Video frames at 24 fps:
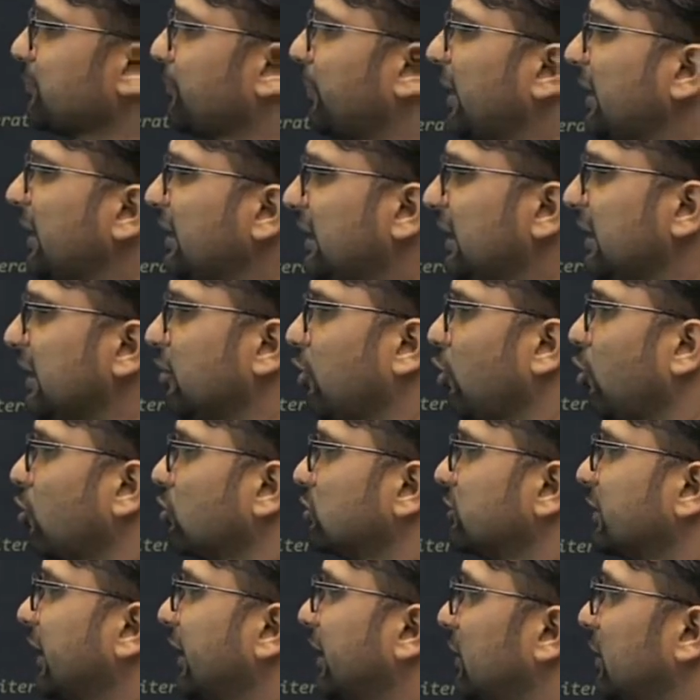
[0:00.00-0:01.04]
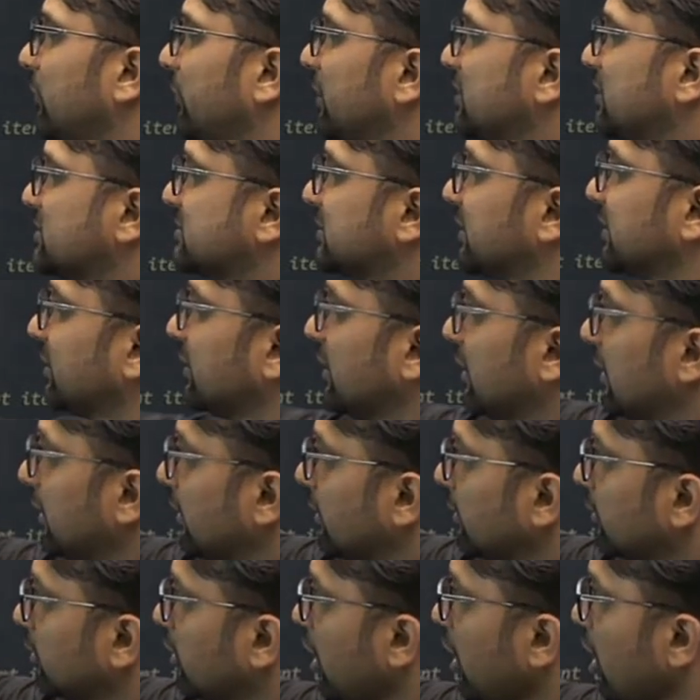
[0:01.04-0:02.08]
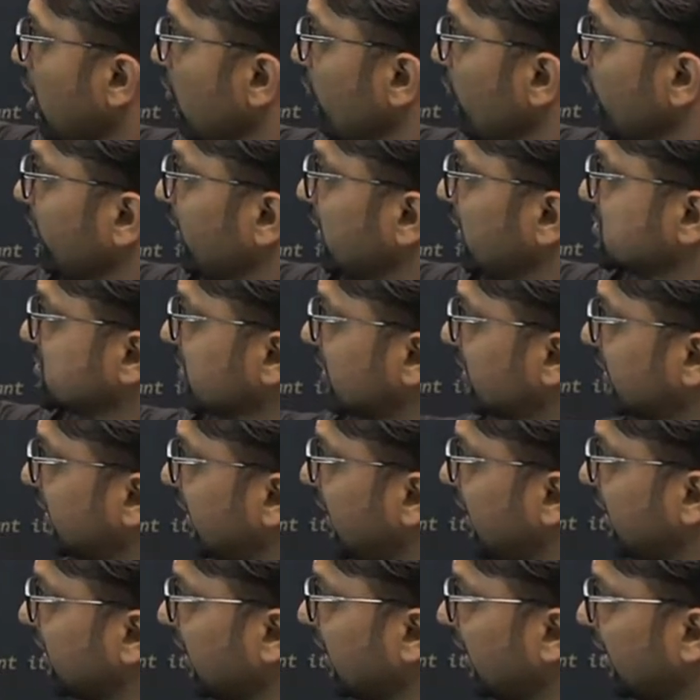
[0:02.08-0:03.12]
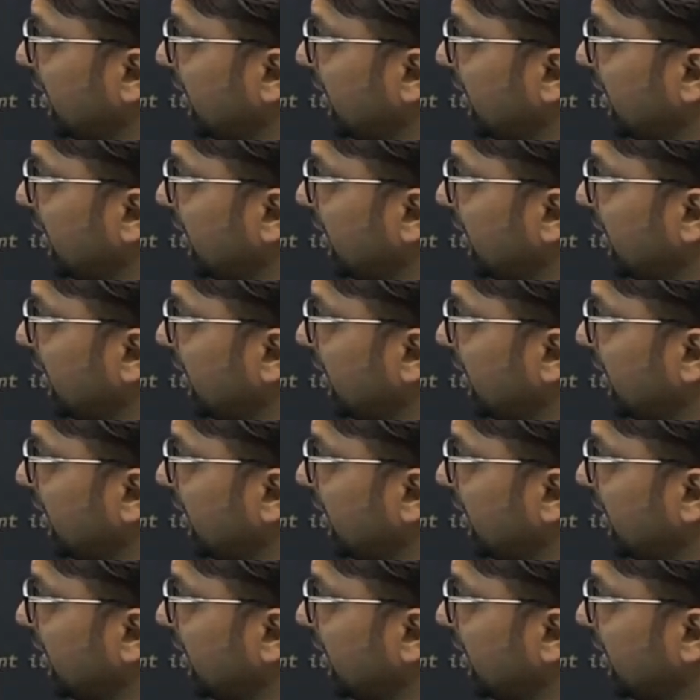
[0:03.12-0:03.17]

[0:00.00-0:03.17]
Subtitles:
printing all the elements here. Now we generate an